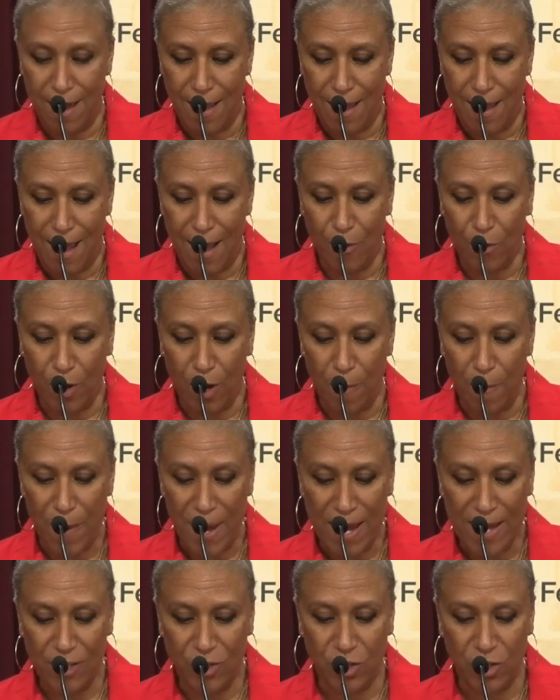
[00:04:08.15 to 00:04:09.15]
How
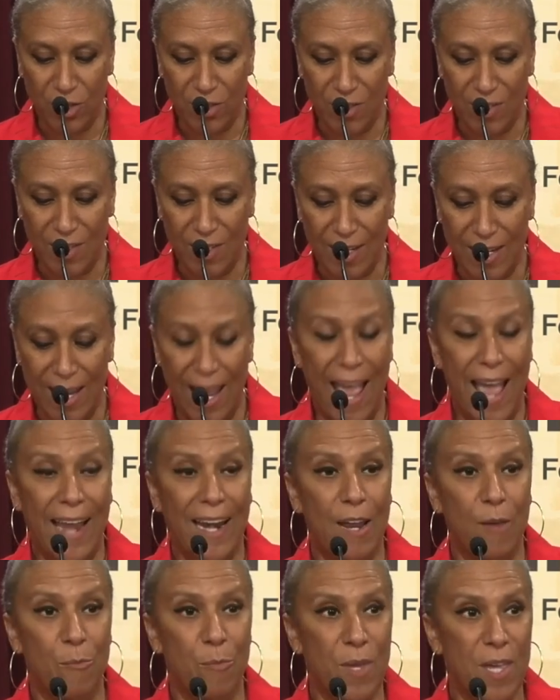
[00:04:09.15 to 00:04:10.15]
capacious can
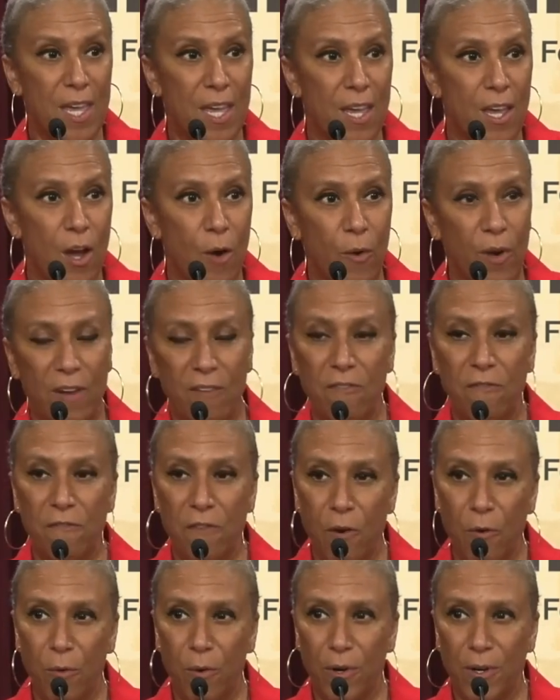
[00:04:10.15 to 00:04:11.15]
it be going
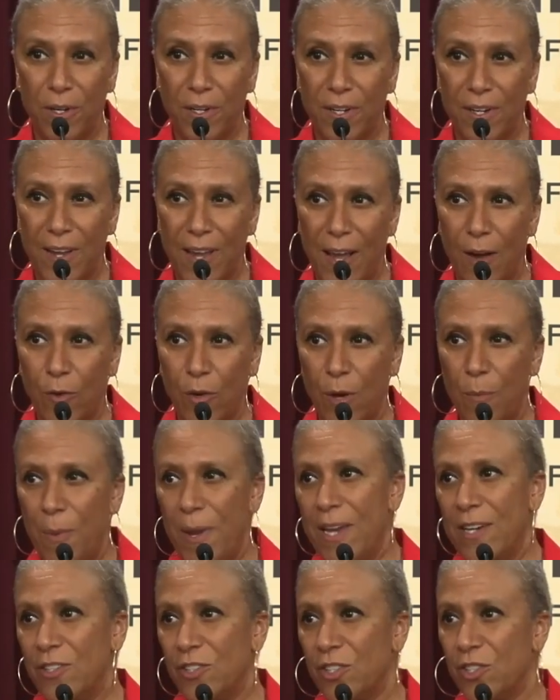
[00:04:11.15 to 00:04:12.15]
forward? How
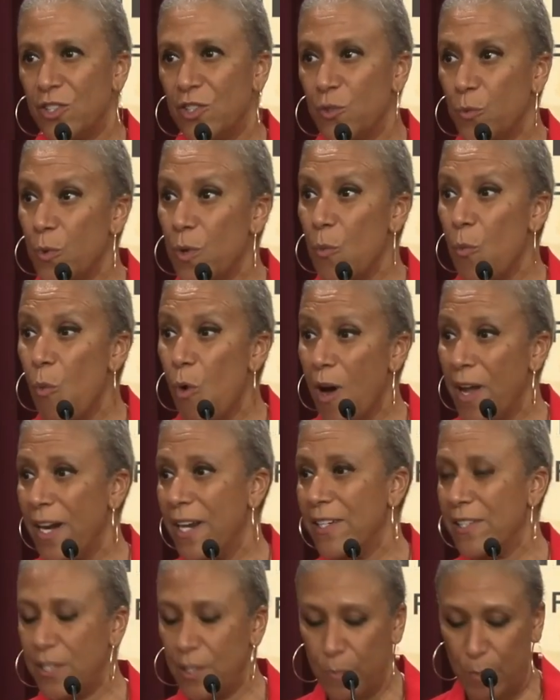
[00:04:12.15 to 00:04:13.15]
capacious do we want
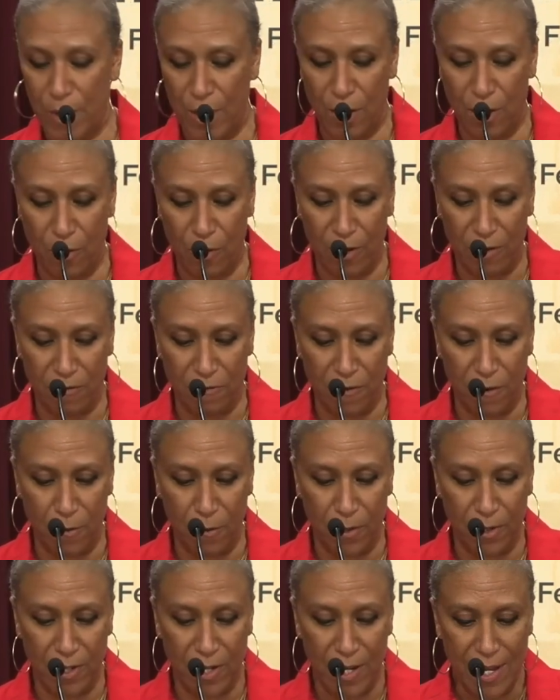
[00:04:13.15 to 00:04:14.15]
it to be going
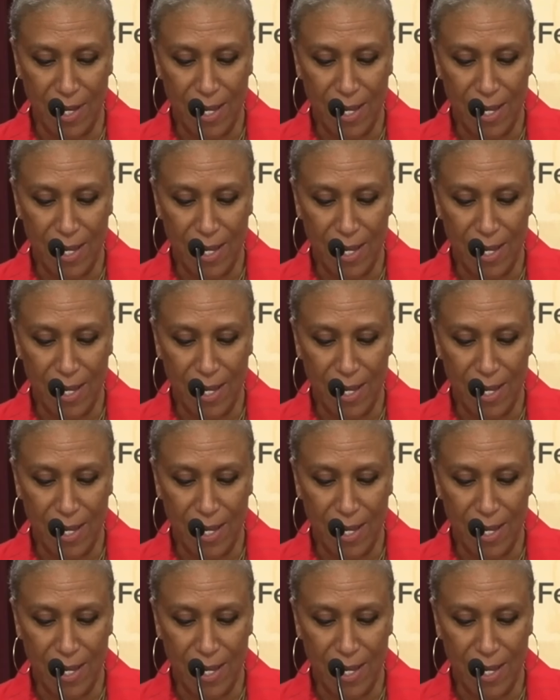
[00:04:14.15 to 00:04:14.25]
forward?